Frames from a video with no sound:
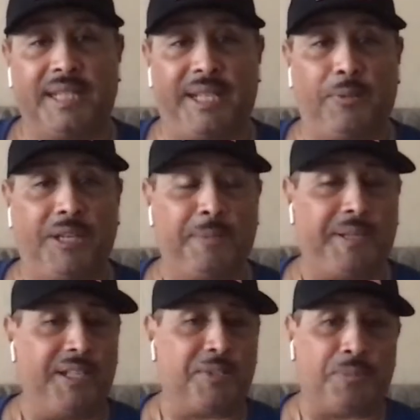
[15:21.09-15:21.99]
He went up
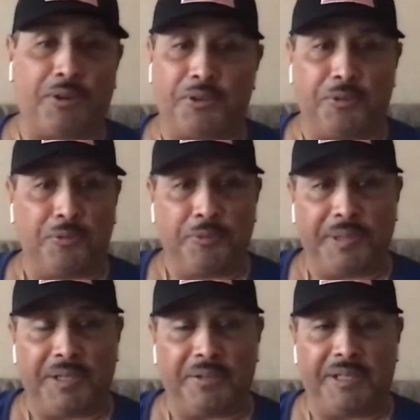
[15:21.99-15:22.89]
against Marco
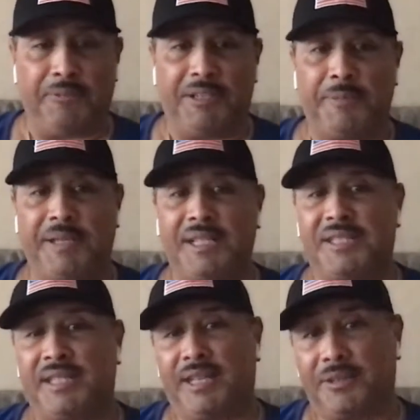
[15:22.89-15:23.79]
Rubio. He went up
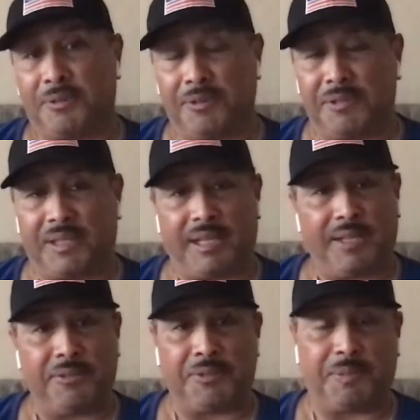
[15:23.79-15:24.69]
against Ted Cruz, a guy
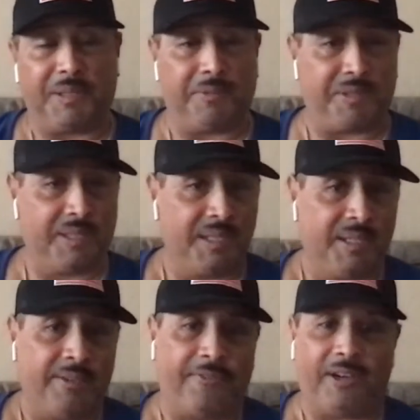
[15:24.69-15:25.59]
who's
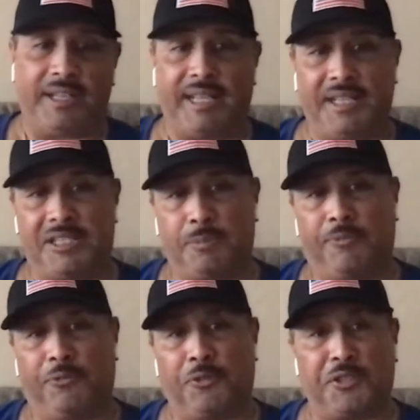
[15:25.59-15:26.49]
fought cases
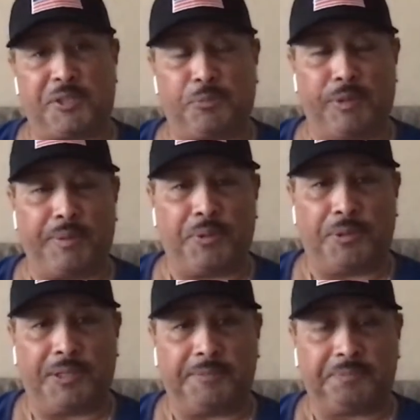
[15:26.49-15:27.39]
before the Supreme Court,